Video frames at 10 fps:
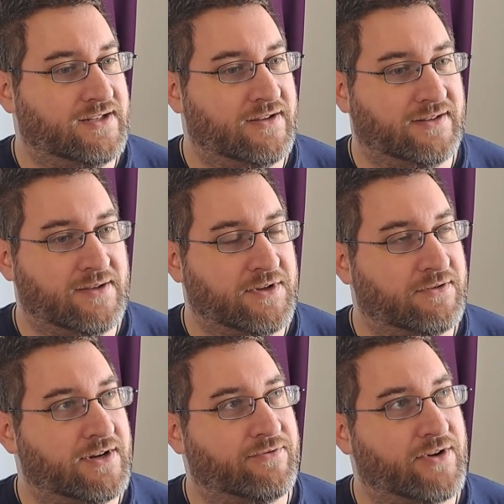no, let me
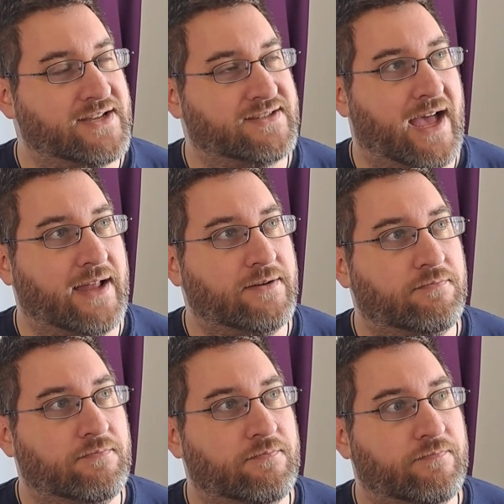rephrase that.
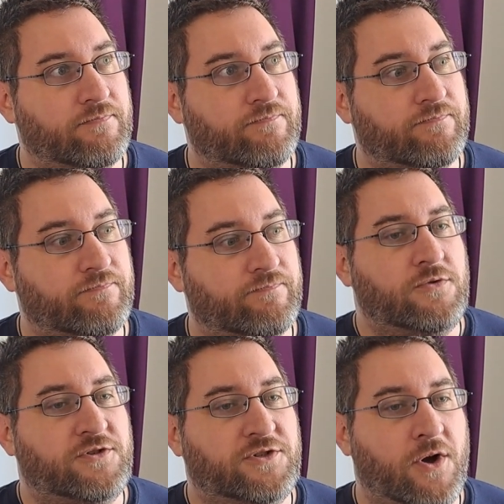
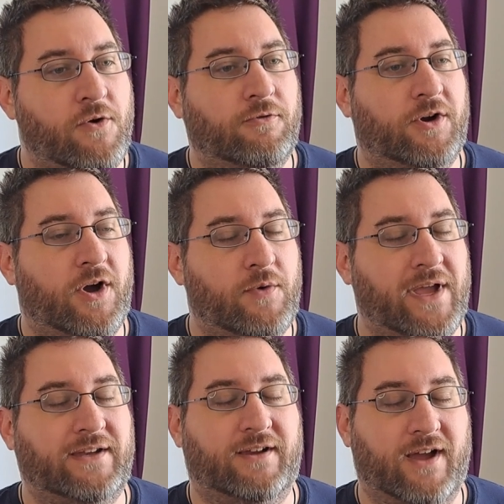Don't go
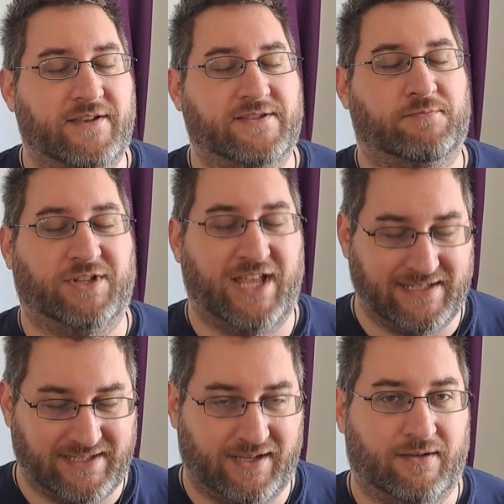in guns
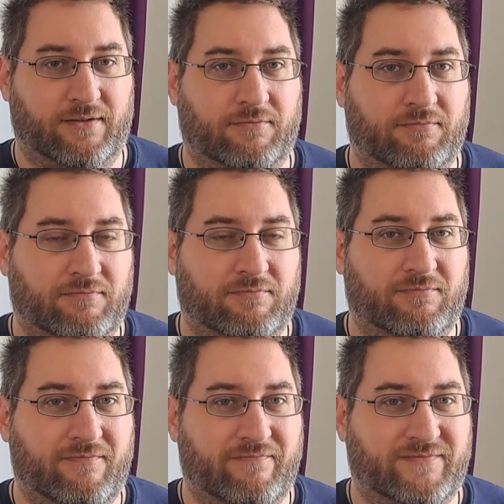blazing,
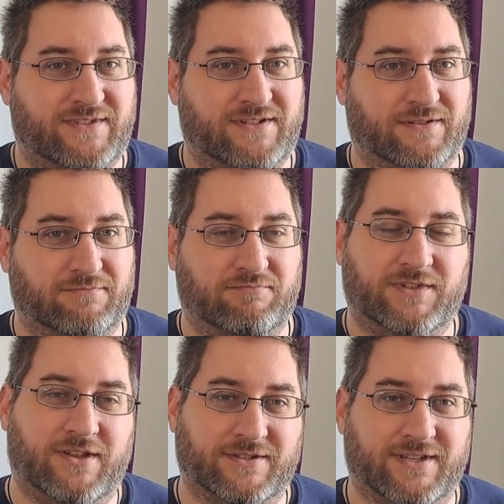to
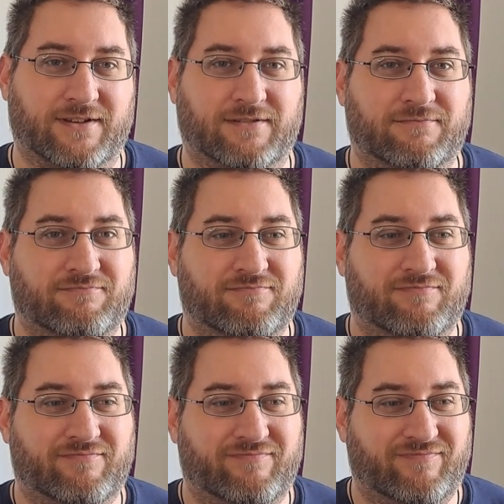use an
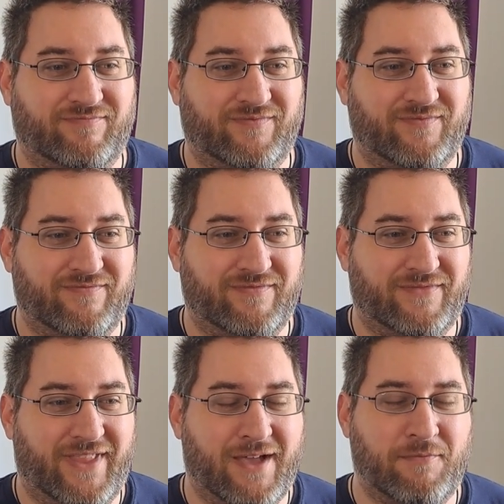
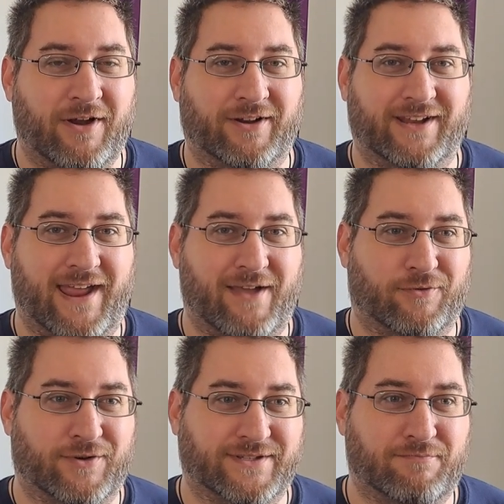American
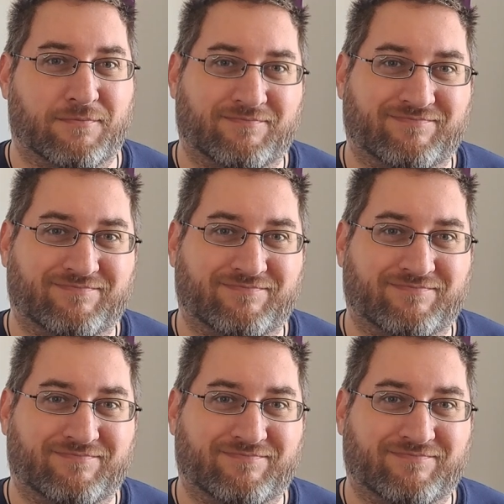aphorism.